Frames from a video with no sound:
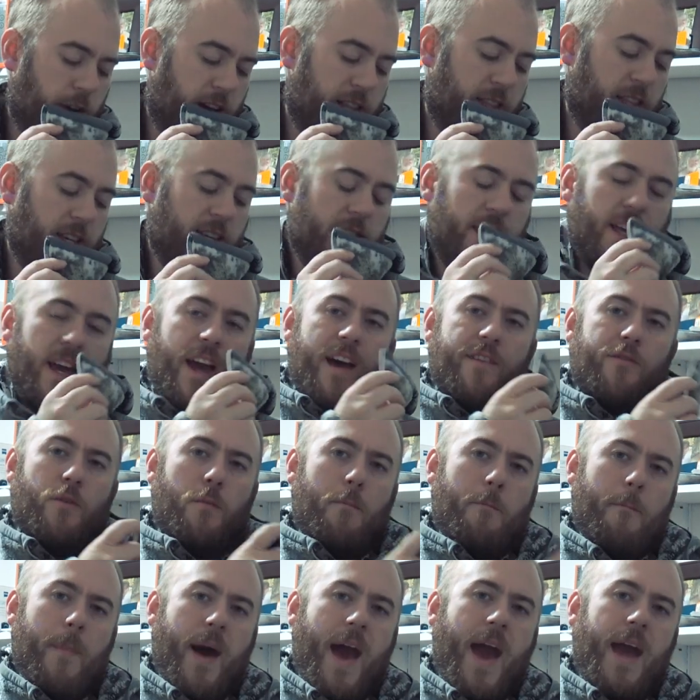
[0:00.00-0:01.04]
I think they have a
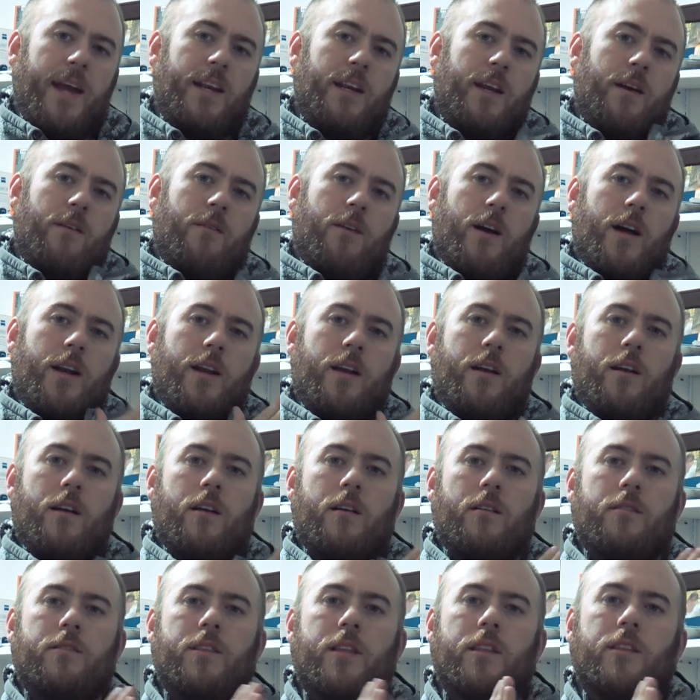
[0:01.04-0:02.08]
magnet right here
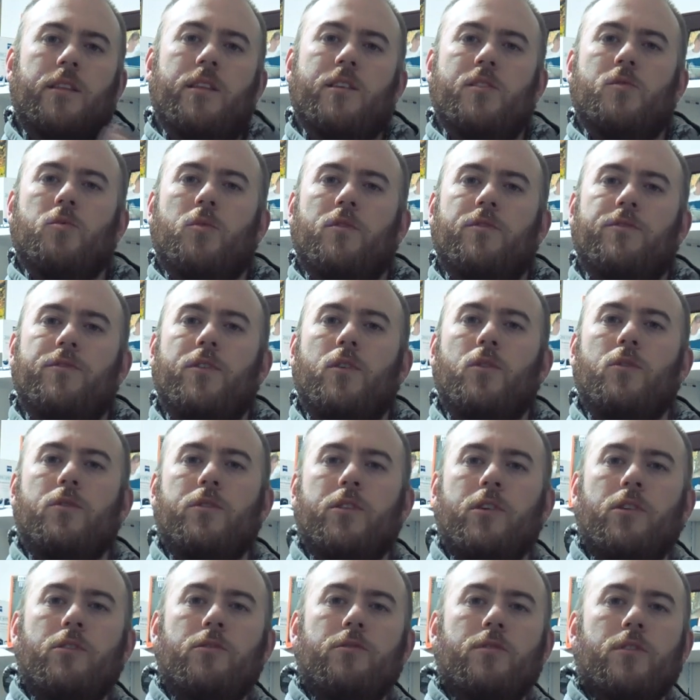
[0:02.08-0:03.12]
that this will fold
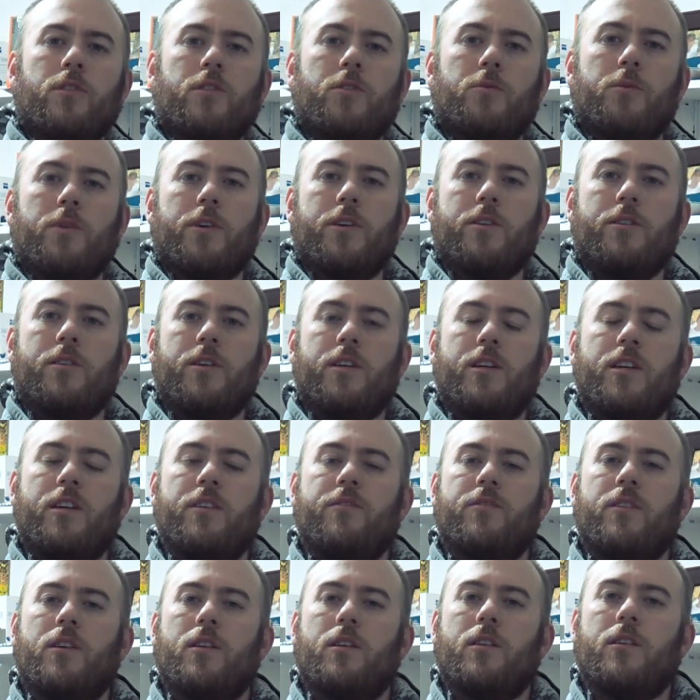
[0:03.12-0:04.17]
over to where you can
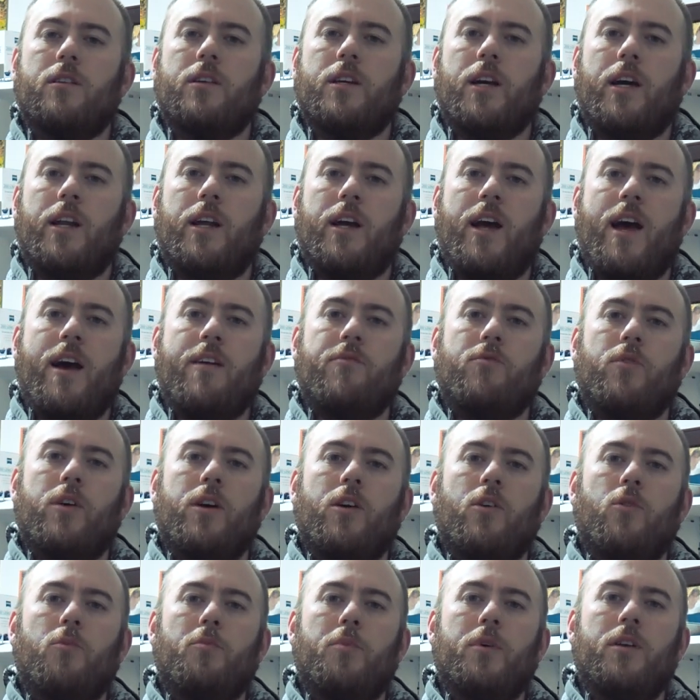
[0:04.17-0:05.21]
keep it kind of halfway
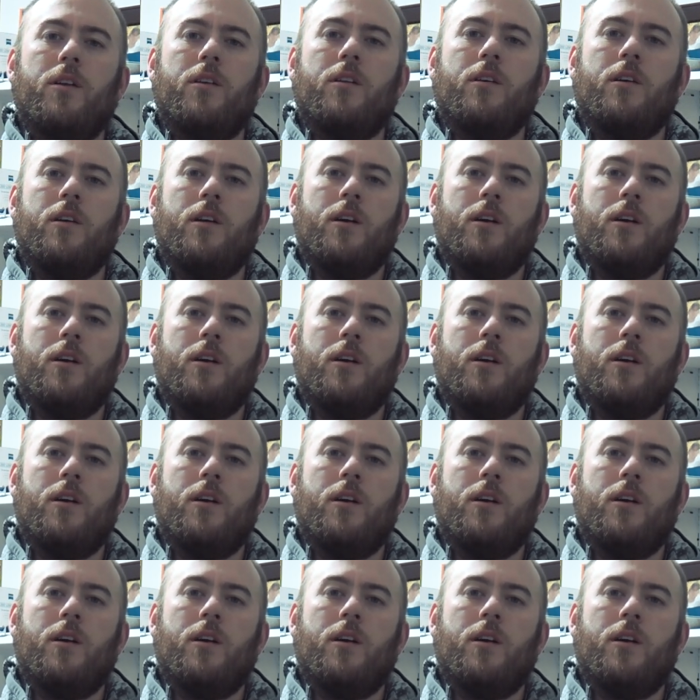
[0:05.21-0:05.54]
open.